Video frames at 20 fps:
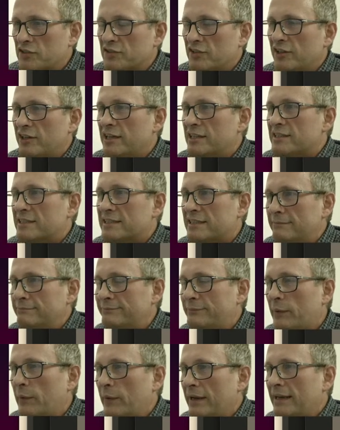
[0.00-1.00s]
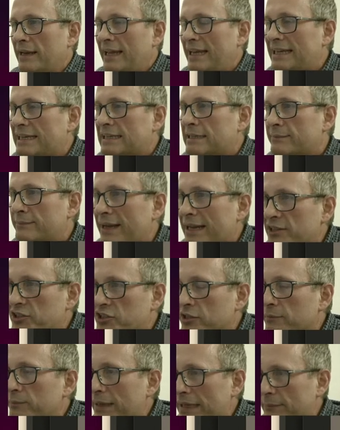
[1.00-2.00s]
that at some point he could
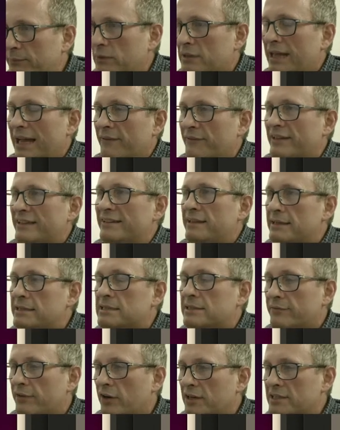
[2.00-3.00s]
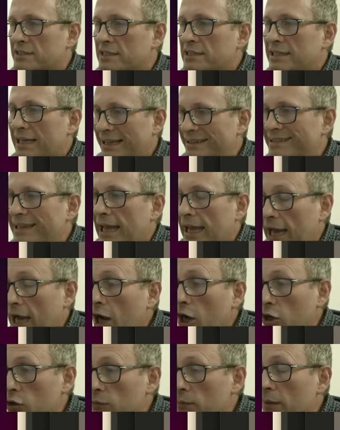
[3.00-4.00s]
imagine people having these devices in their
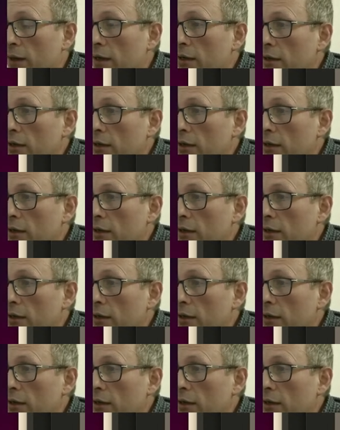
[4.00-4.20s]
home.